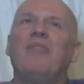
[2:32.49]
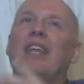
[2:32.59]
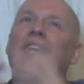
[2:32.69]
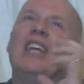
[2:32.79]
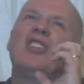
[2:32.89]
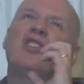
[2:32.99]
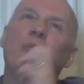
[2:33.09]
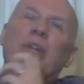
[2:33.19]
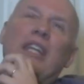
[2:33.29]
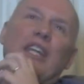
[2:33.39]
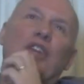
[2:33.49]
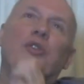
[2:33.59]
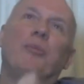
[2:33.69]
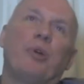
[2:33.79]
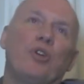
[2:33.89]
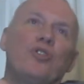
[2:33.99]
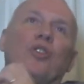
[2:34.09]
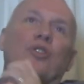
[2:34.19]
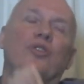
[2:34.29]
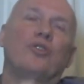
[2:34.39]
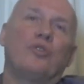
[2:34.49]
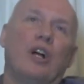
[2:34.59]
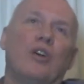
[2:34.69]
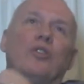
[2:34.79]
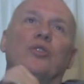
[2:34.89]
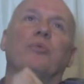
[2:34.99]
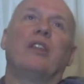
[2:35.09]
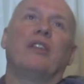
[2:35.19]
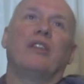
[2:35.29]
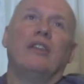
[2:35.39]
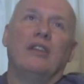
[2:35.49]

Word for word: he has so many interpersonal struggles with